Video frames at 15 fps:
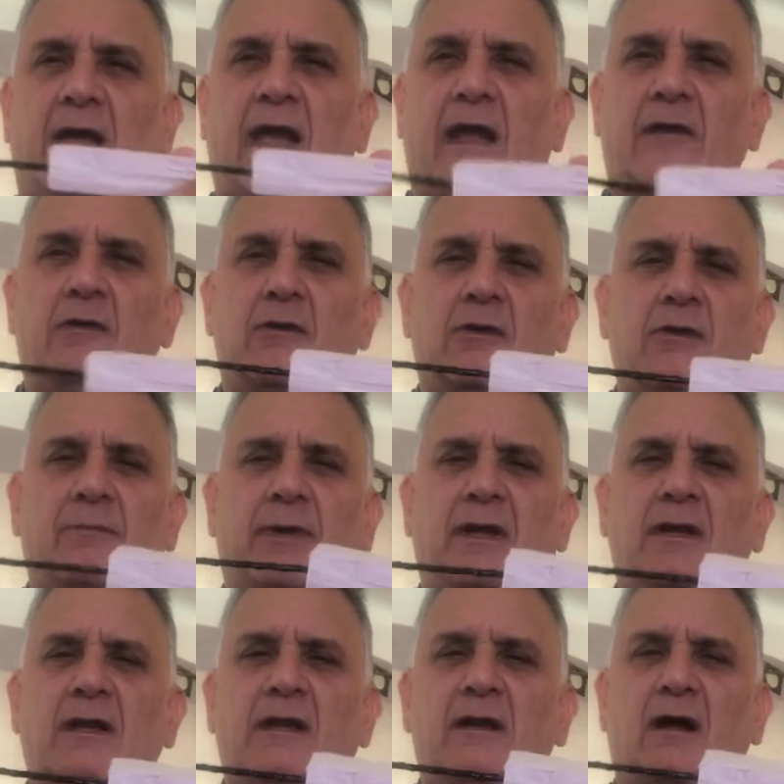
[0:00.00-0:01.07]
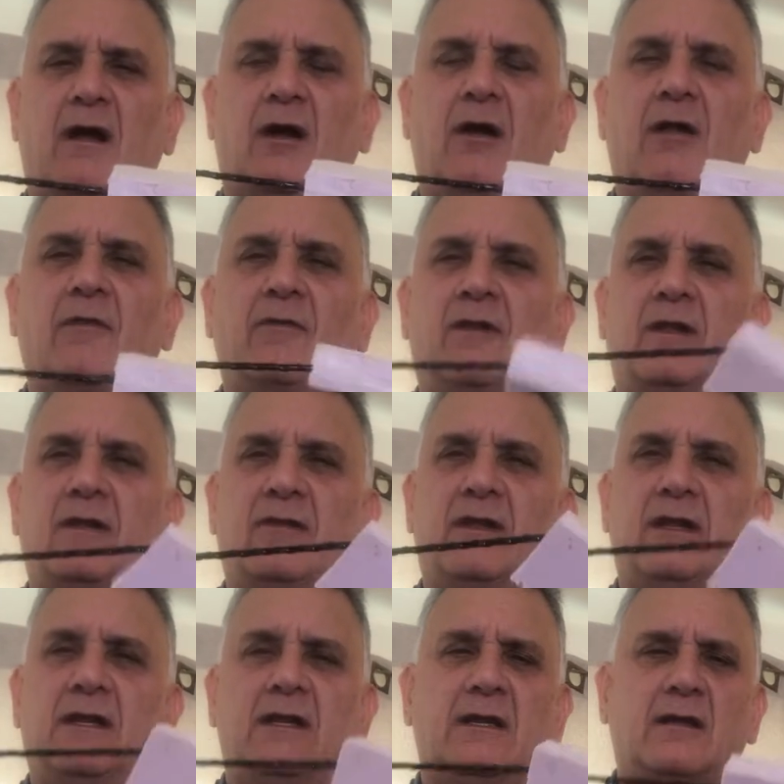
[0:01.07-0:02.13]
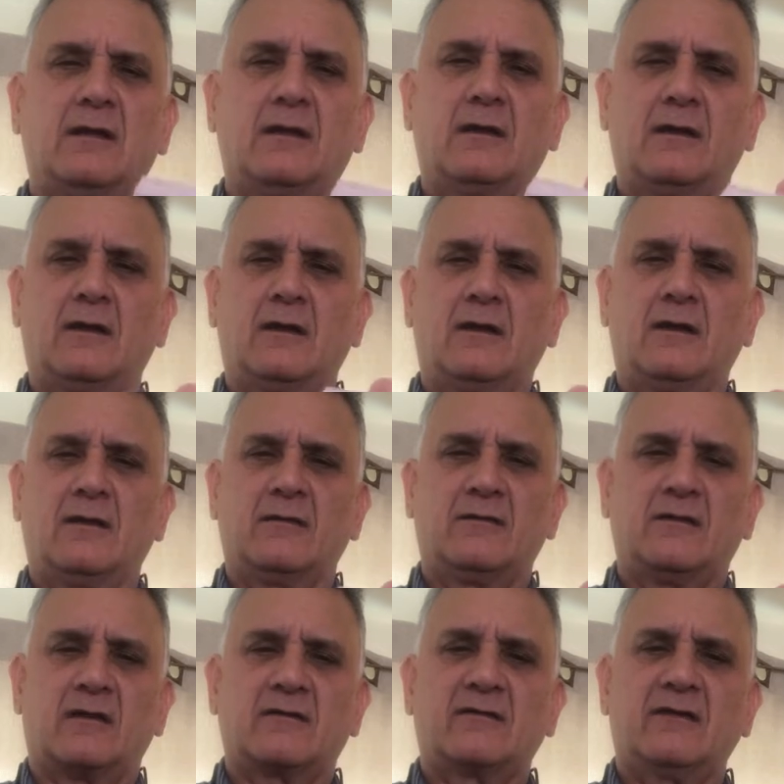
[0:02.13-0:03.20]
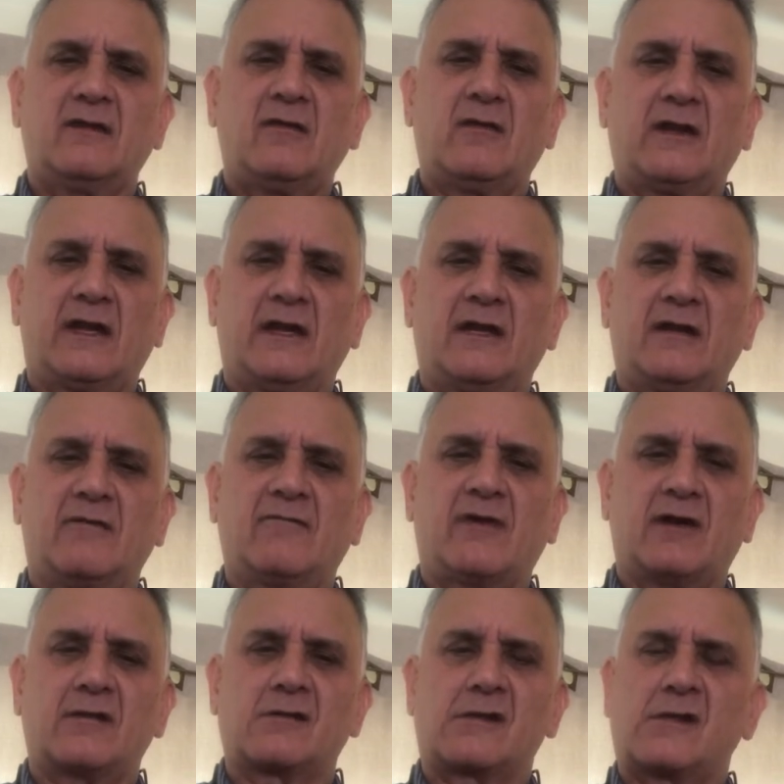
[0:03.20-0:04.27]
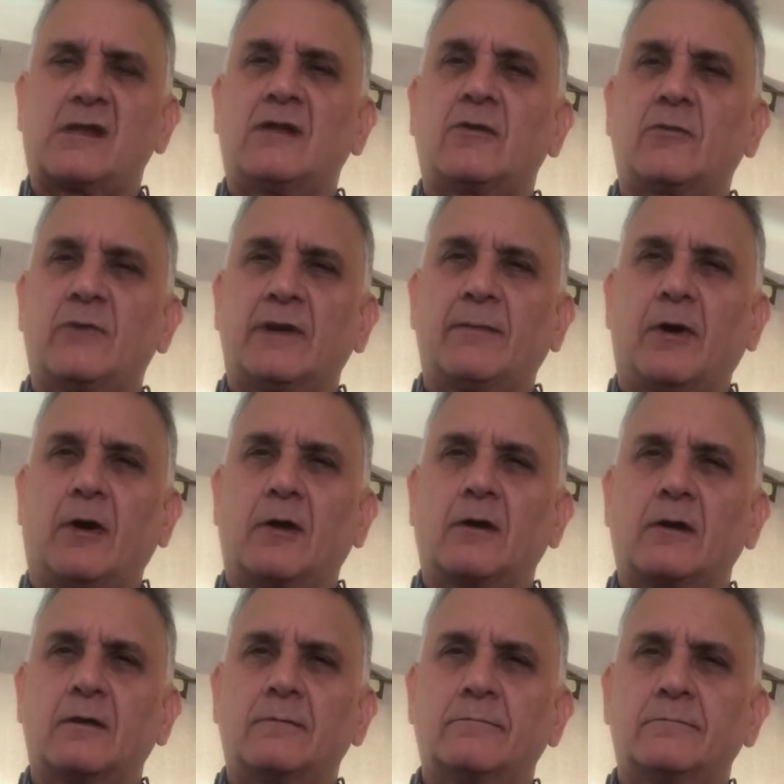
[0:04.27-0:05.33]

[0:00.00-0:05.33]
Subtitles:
and they're depending on the ductility of that steel rebar